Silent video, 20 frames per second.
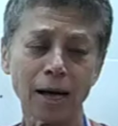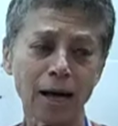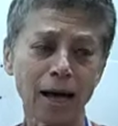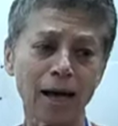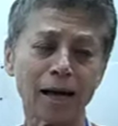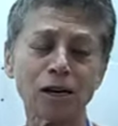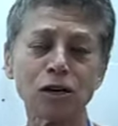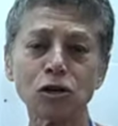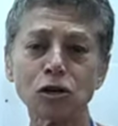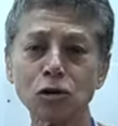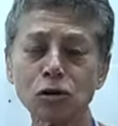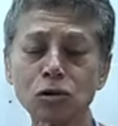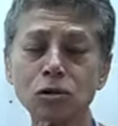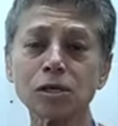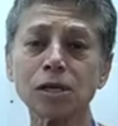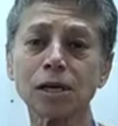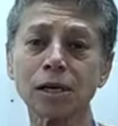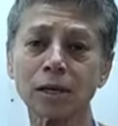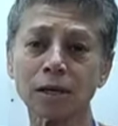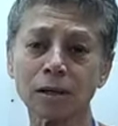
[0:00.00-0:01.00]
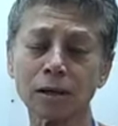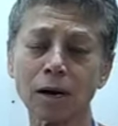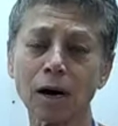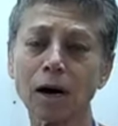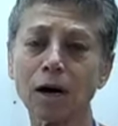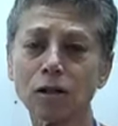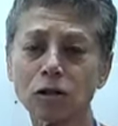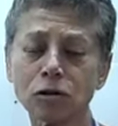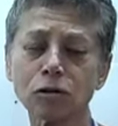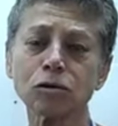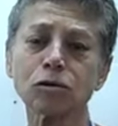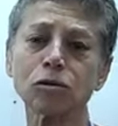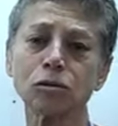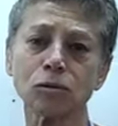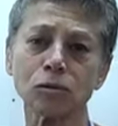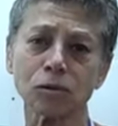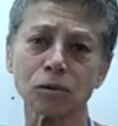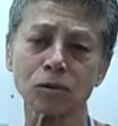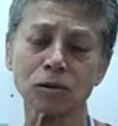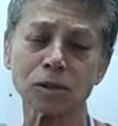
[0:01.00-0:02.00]
and using other
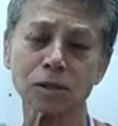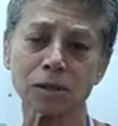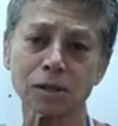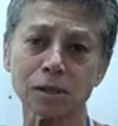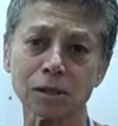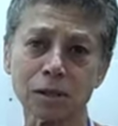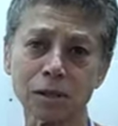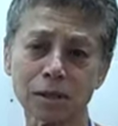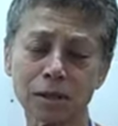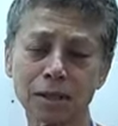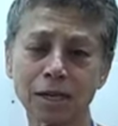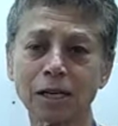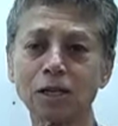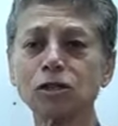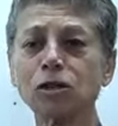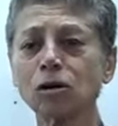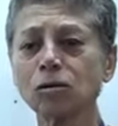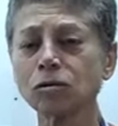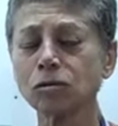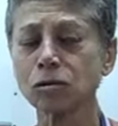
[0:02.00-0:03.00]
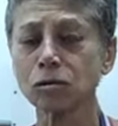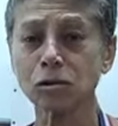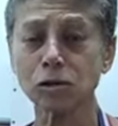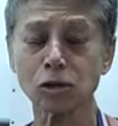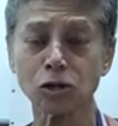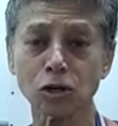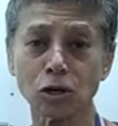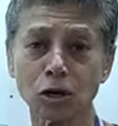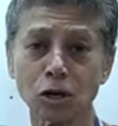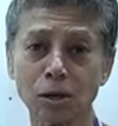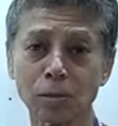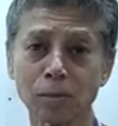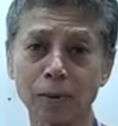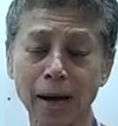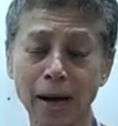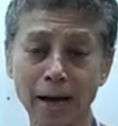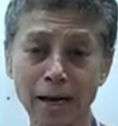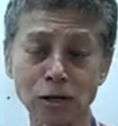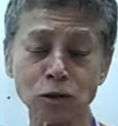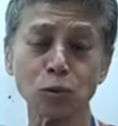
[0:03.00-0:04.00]
tools that don't do the job
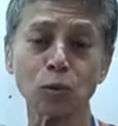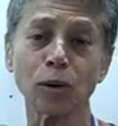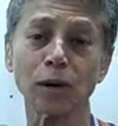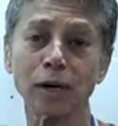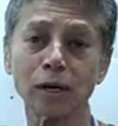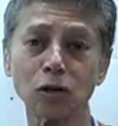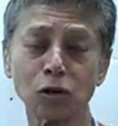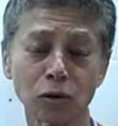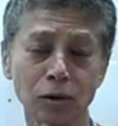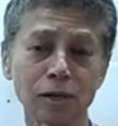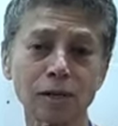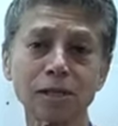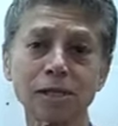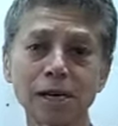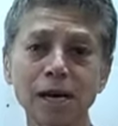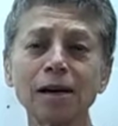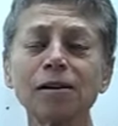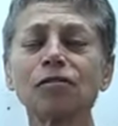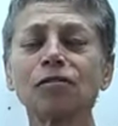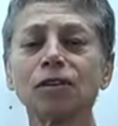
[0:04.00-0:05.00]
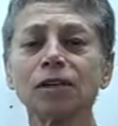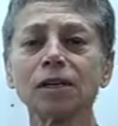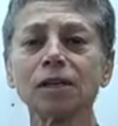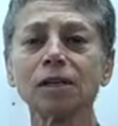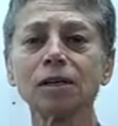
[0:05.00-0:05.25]
as well or as safely.